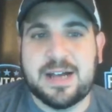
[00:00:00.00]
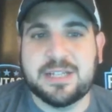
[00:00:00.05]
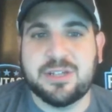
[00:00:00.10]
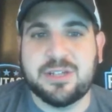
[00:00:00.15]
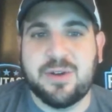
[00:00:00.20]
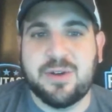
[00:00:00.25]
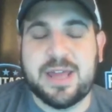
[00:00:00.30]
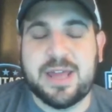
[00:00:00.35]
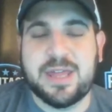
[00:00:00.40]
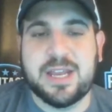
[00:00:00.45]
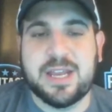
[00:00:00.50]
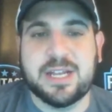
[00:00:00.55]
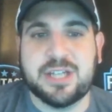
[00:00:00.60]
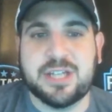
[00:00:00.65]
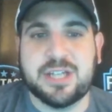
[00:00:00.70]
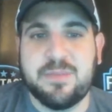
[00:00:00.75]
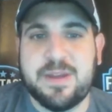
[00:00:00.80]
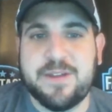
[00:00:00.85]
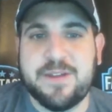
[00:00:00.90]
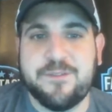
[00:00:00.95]
So I think it's
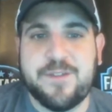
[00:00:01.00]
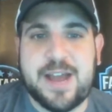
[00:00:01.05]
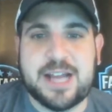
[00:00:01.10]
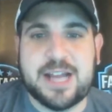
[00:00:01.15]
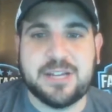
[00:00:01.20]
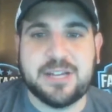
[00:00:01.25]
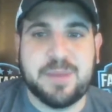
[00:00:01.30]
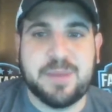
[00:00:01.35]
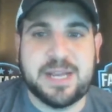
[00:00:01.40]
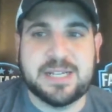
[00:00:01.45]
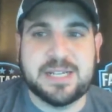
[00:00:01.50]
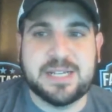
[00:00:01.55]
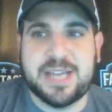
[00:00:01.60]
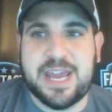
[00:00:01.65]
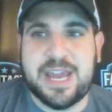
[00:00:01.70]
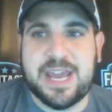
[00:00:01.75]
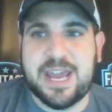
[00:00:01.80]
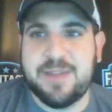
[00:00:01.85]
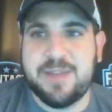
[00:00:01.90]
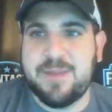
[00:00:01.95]
going to be a fast-paced
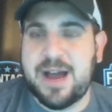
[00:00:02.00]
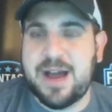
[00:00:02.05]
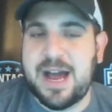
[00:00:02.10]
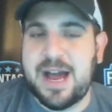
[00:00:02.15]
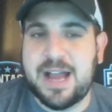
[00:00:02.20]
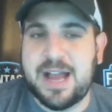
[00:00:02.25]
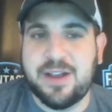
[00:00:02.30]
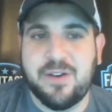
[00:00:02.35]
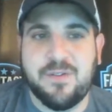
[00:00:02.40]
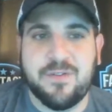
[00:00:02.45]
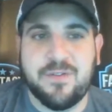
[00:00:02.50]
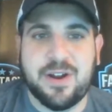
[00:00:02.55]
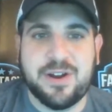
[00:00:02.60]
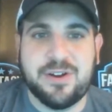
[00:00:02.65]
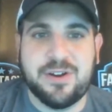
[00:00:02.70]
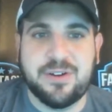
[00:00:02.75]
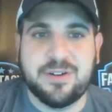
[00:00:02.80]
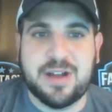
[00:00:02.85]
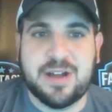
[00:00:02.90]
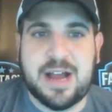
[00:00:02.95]
game, a high
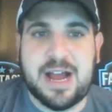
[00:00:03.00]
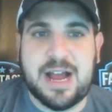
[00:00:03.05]
over/under.